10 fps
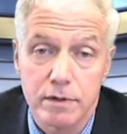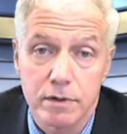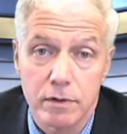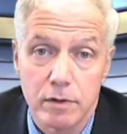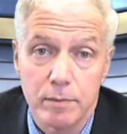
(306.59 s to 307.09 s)
It's
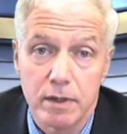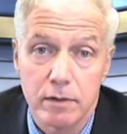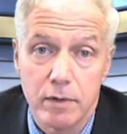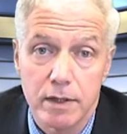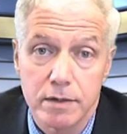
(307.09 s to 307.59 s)
just going to be a
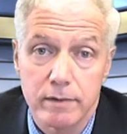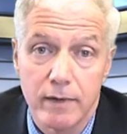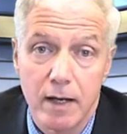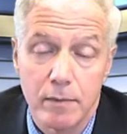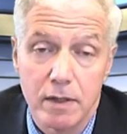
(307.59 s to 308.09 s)
question of
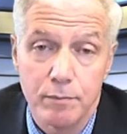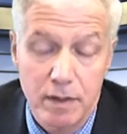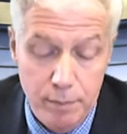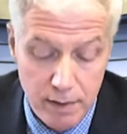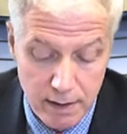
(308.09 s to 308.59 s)
how many
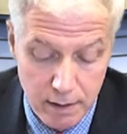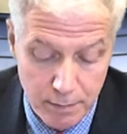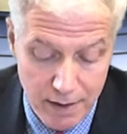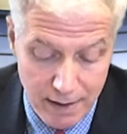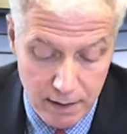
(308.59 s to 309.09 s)
people end
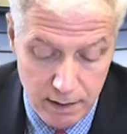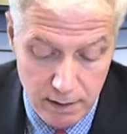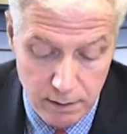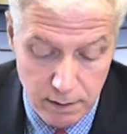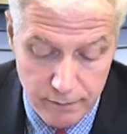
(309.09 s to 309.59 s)
up getting
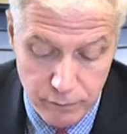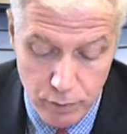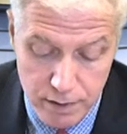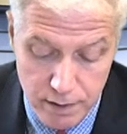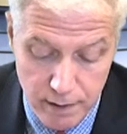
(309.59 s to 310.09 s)
killed,
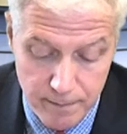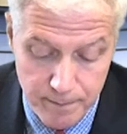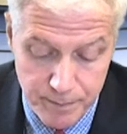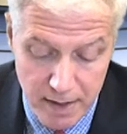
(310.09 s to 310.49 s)
unfortunately.